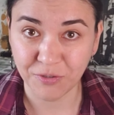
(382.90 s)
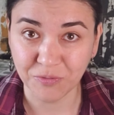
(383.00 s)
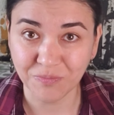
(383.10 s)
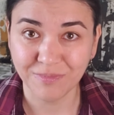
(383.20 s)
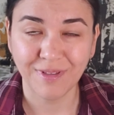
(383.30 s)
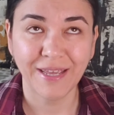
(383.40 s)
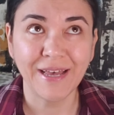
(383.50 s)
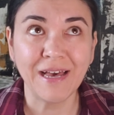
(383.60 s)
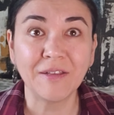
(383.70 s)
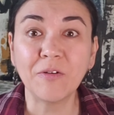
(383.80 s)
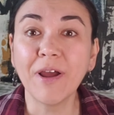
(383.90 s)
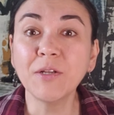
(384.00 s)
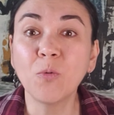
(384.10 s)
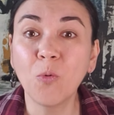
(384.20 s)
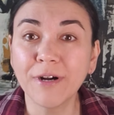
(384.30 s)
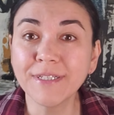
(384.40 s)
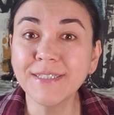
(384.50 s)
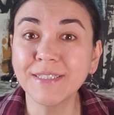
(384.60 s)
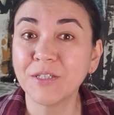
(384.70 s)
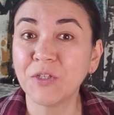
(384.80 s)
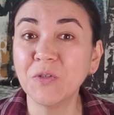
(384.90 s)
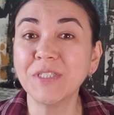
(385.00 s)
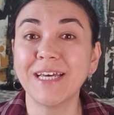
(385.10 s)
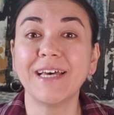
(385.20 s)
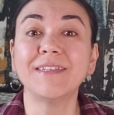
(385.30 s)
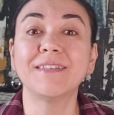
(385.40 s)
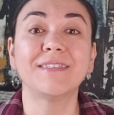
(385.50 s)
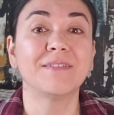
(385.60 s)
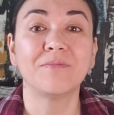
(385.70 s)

you. The right words used at